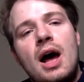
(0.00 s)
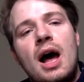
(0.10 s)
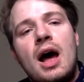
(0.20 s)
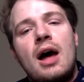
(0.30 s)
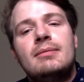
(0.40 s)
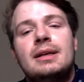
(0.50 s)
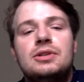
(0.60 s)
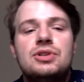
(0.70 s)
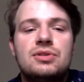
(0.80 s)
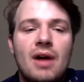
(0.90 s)
and
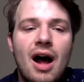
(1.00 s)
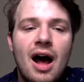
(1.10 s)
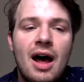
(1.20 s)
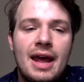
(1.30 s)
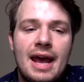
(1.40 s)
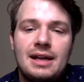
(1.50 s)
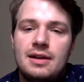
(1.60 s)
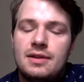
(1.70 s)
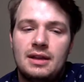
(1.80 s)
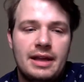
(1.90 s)
draw,
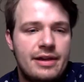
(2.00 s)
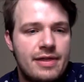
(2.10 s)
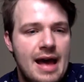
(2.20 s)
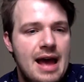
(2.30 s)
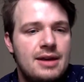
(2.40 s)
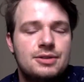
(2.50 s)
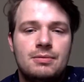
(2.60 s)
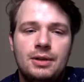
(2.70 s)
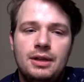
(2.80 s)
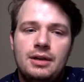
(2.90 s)
anything like that is
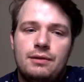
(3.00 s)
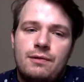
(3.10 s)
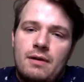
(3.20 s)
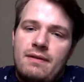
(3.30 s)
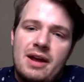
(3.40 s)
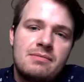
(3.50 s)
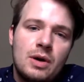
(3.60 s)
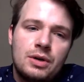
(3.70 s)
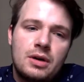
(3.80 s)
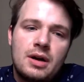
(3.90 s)
really good for fine
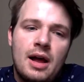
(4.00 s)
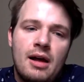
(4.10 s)
motor.